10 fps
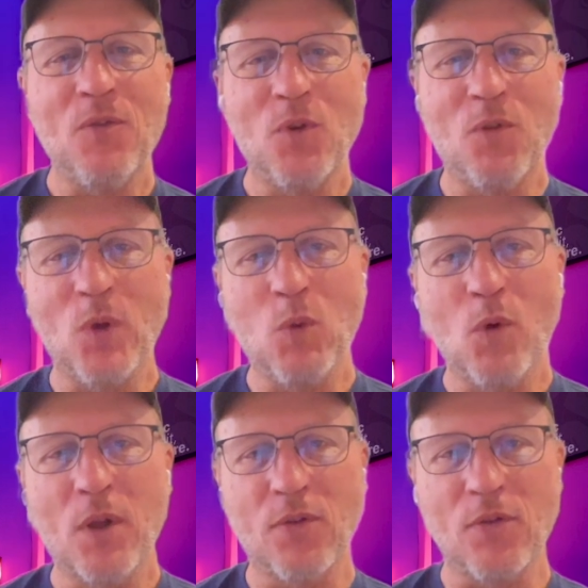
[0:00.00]
if we
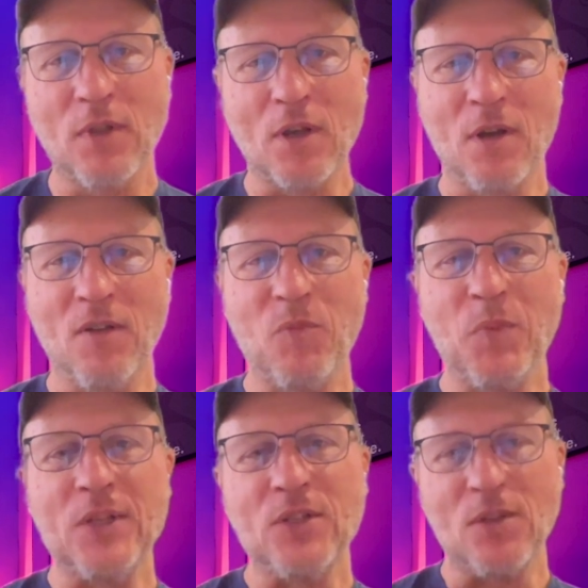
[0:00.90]
work through the kind of
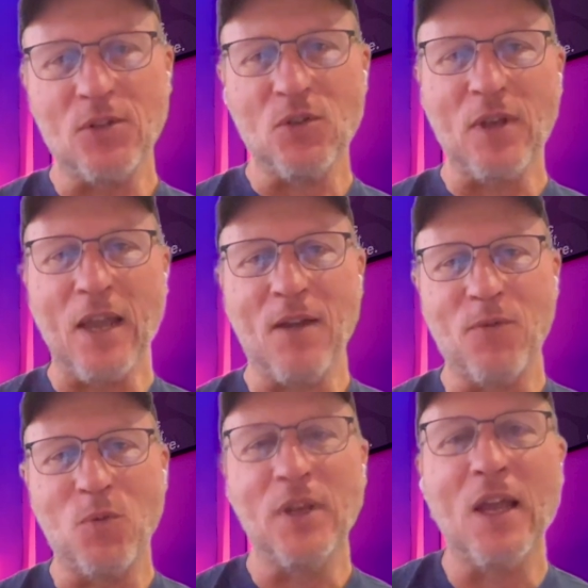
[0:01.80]
pitch that you
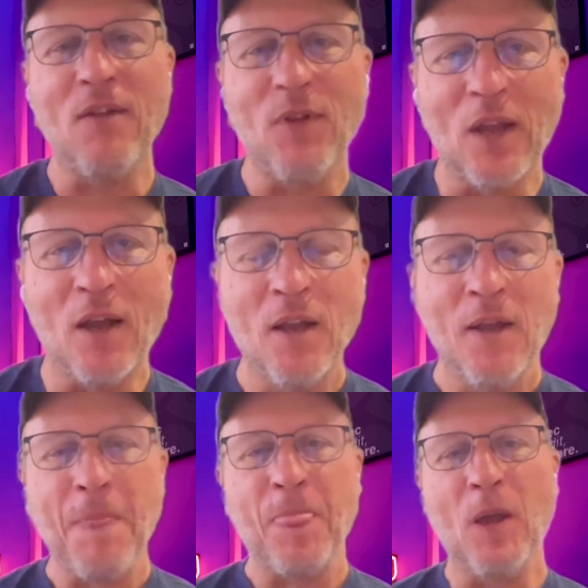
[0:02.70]
have when you're having
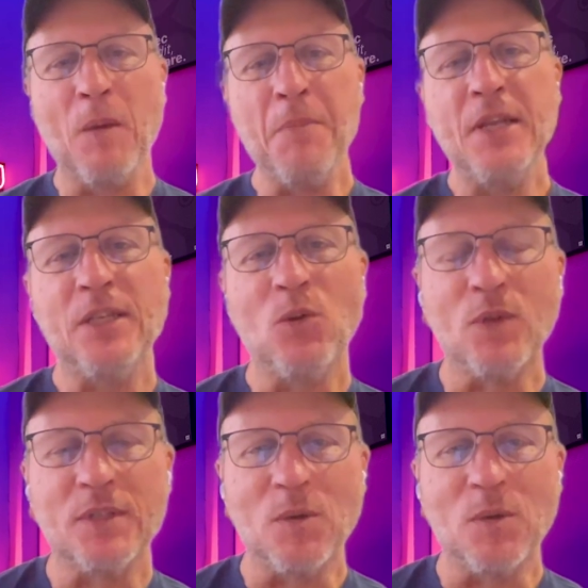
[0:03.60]
a meeting with